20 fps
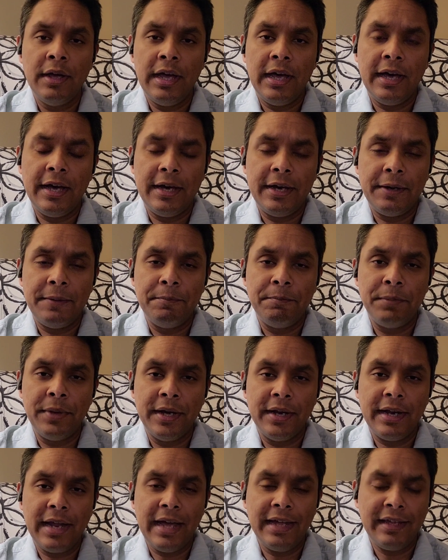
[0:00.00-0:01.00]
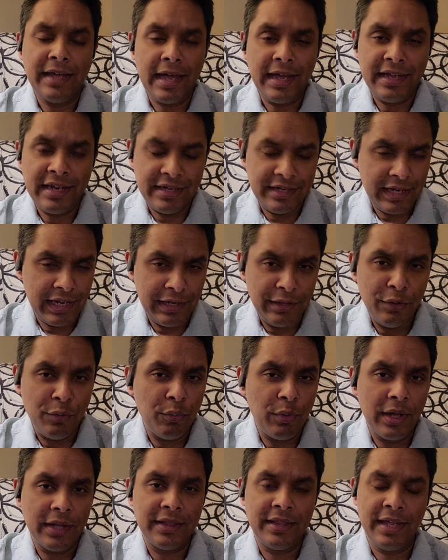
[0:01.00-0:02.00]
But I can tell you
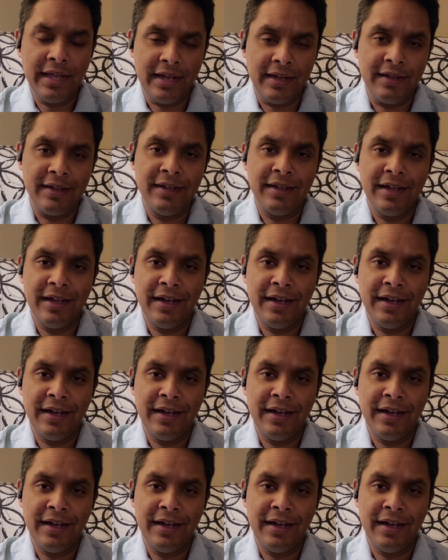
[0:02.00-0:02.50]
one thing.